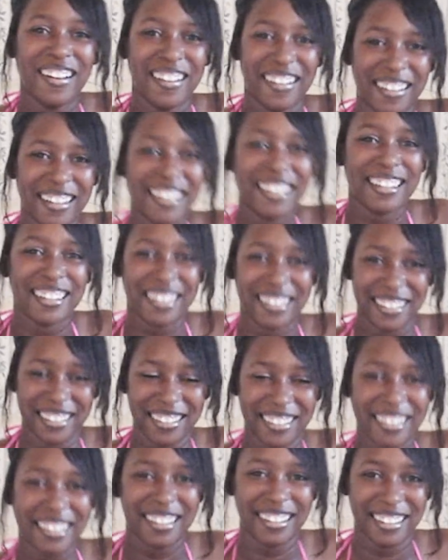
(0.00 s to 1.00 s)
a lot of shit on your
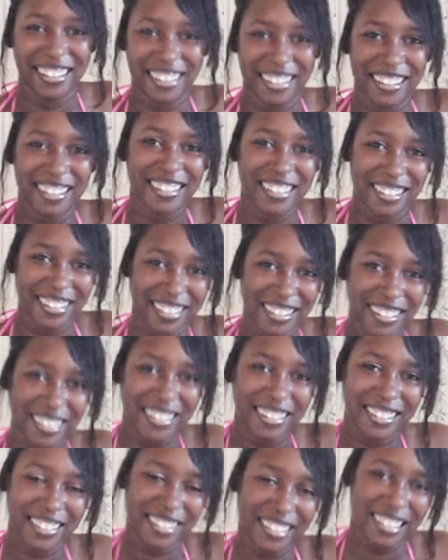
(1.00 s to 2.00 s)
own, making yeah. sure you're not doing
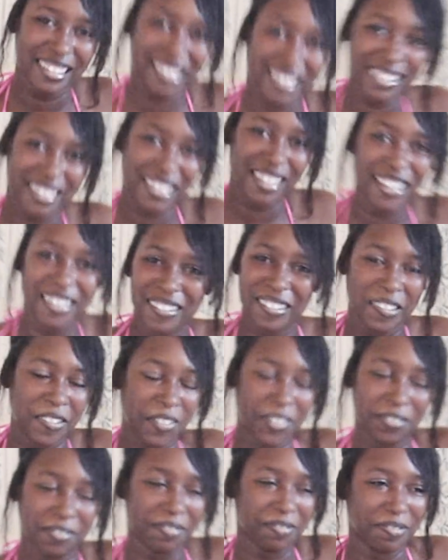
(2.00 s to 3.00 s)
that by yourself. So no.